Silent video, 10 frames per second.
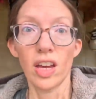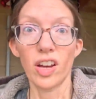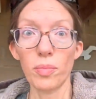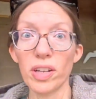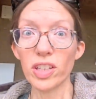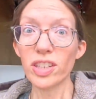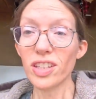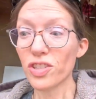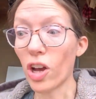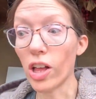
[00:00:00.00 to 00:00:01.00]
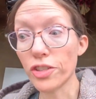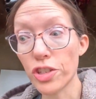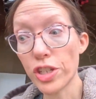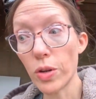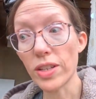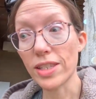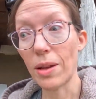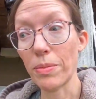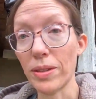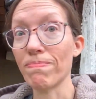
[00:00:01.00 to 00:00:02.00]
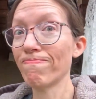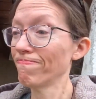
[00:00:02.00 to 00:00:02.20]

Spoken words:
Oh my goodness, y'all, I just noticed something.